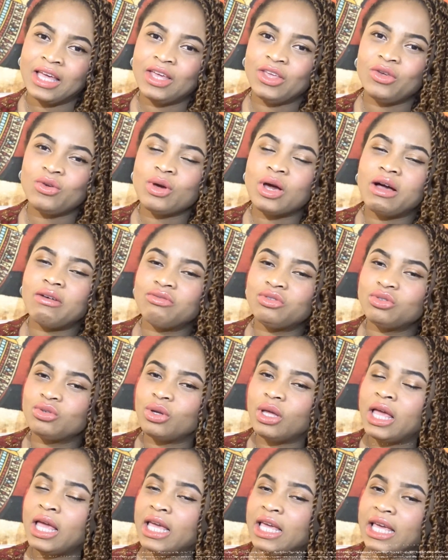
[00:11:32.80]
You have
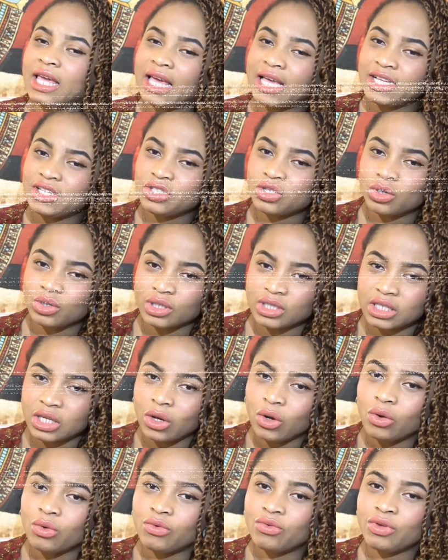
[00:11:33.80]
to engage
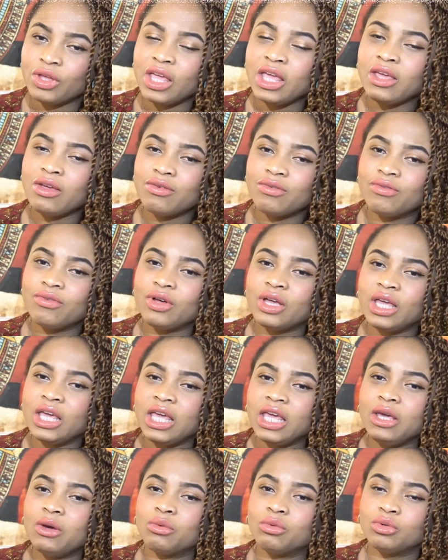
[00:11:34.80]
yourself if
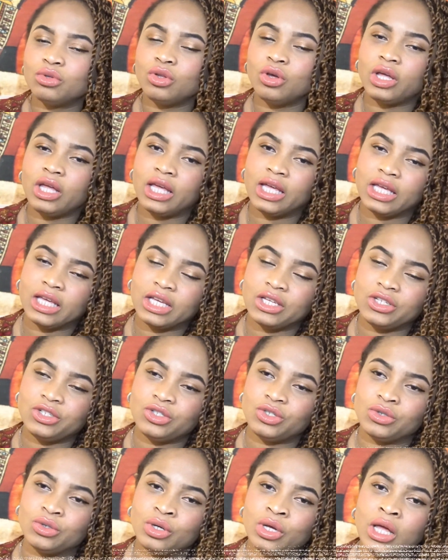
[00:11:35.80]
he will not engage
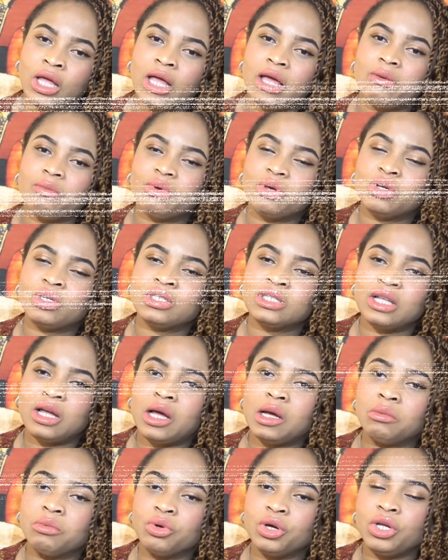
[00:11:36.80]
you. Because
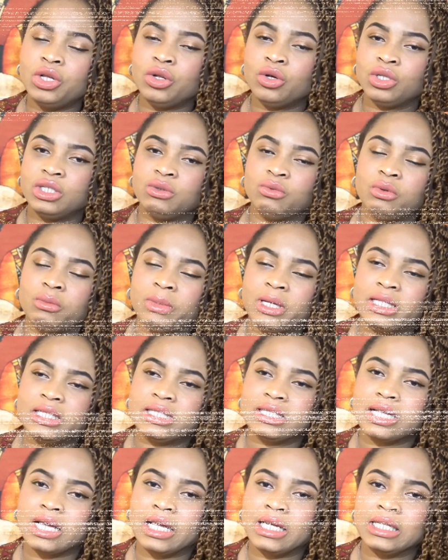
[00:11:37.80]
now I'm going on the women's
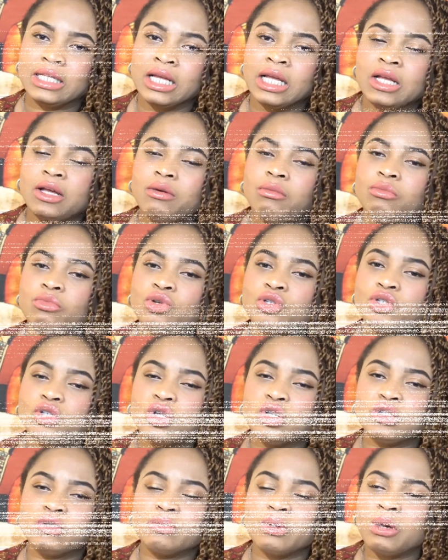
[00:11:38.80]
side. Most
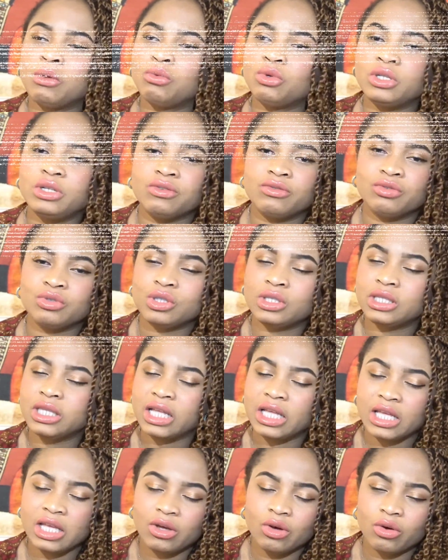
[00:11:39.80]
husbands won't even
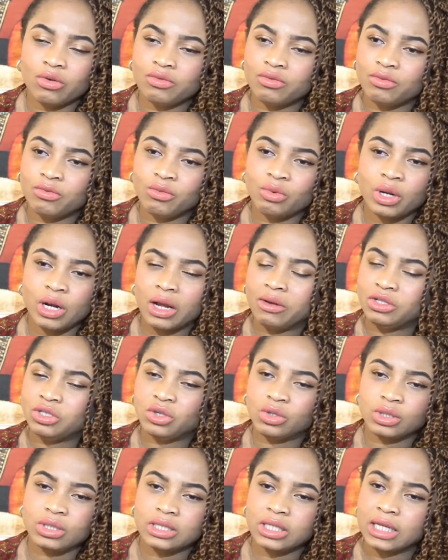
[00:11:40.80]
think of what I
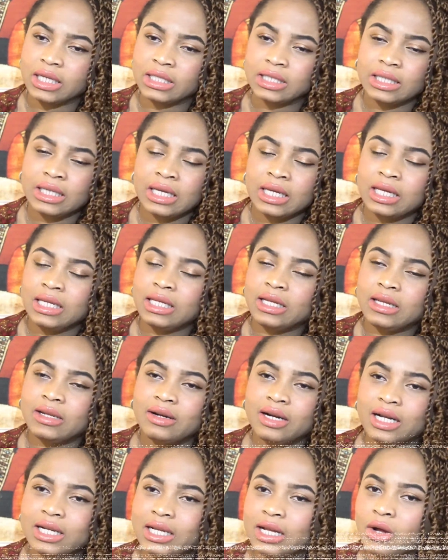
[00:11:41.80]
just said. They
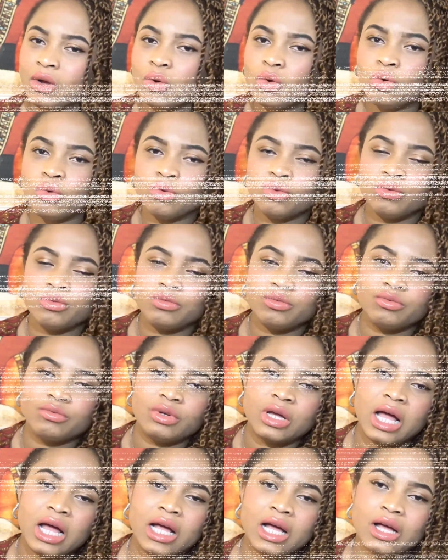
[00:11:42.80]
rather go
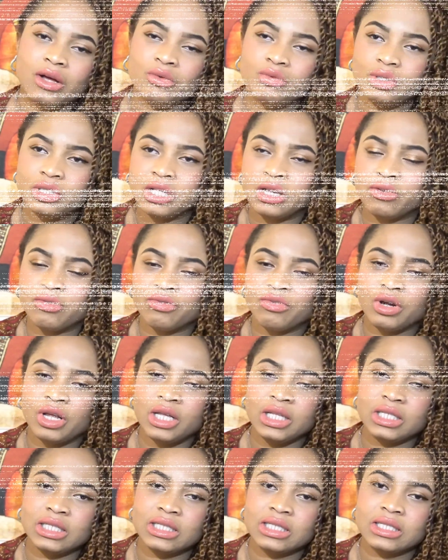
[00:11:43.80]
hang out with their
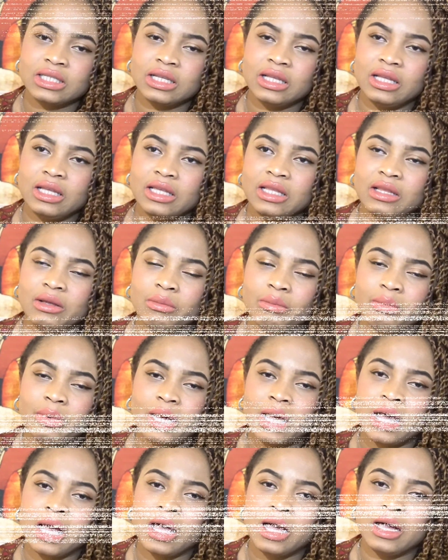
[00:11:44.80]
friends in a
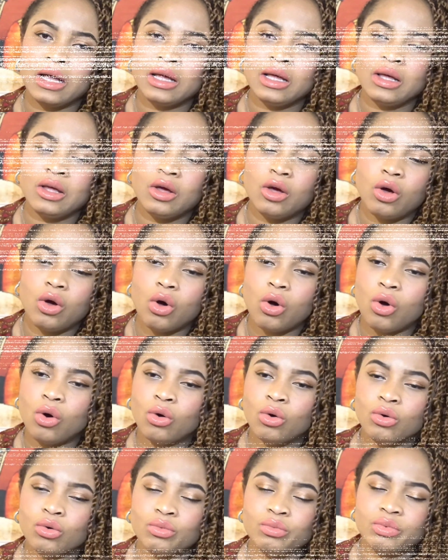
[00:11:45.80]
bar
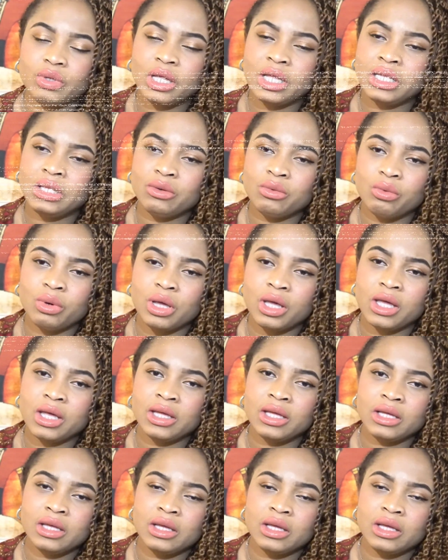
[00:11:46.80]
or anywhere